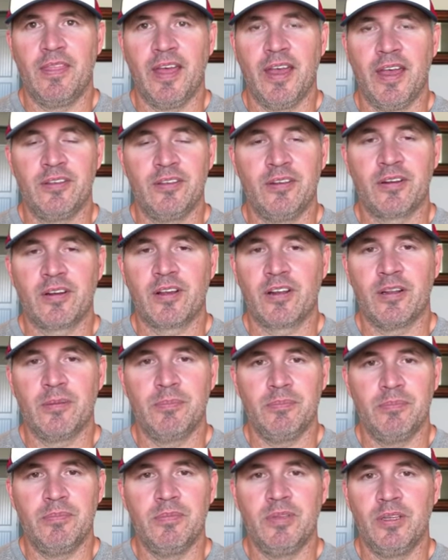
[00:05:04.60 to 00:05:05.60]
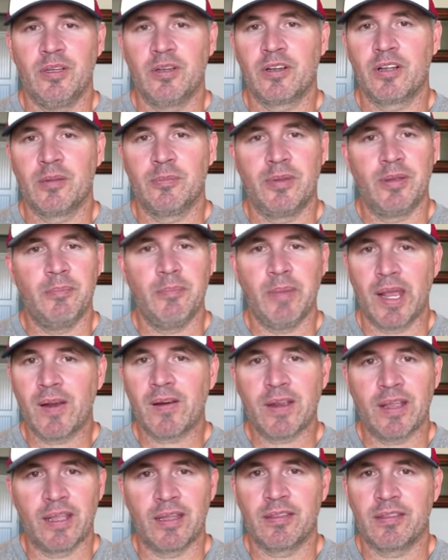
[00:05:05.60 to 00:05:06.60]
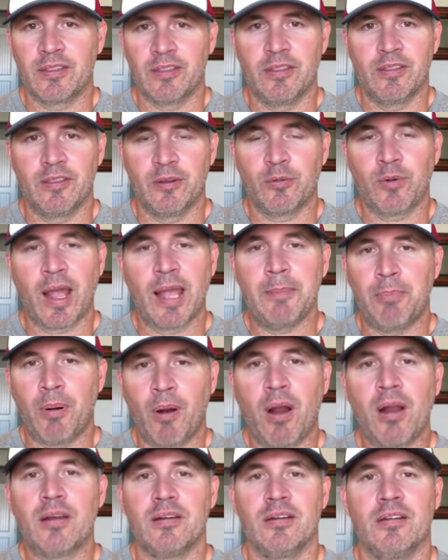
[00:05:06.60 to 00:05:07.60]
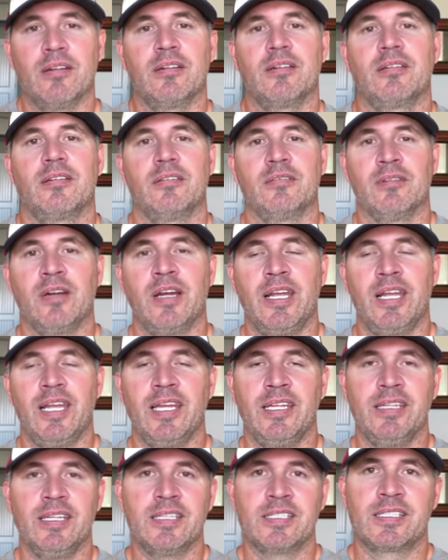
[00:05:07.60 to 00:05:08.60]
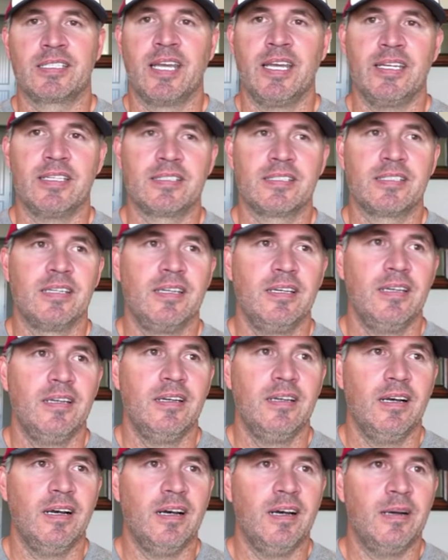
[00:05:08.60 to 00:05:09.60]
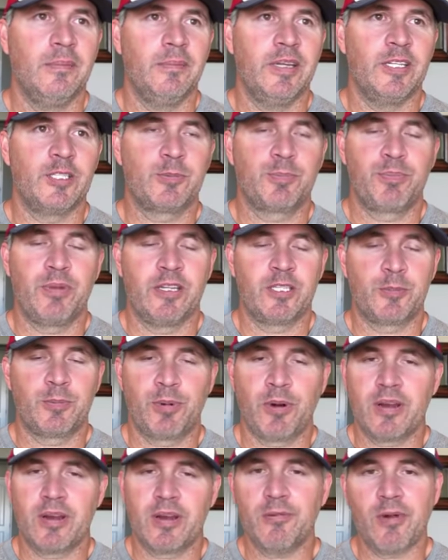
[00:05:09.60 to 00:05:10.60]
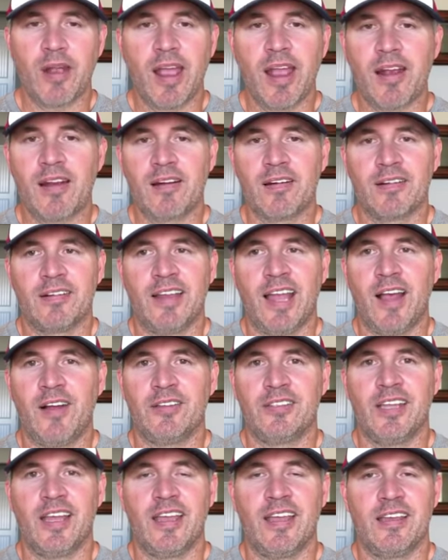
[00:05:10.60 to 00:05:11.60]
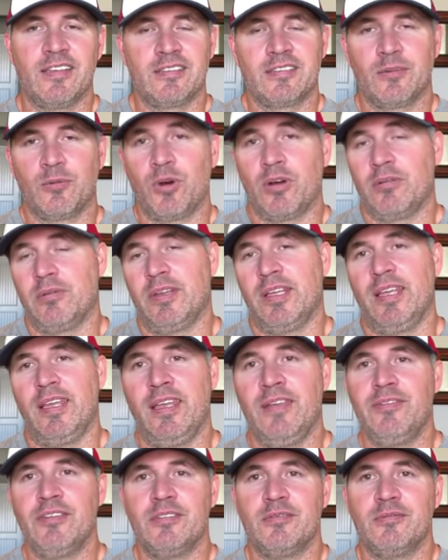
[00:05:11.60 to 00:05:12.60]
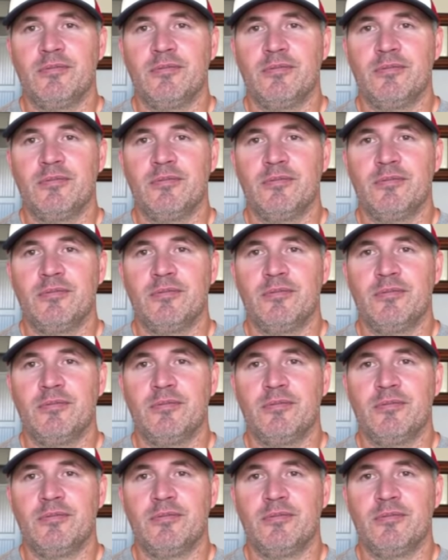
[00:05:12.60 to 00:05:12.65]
you're gonna be marrying the right partner, right? In this case, it's pretty rare nowadays. Well, even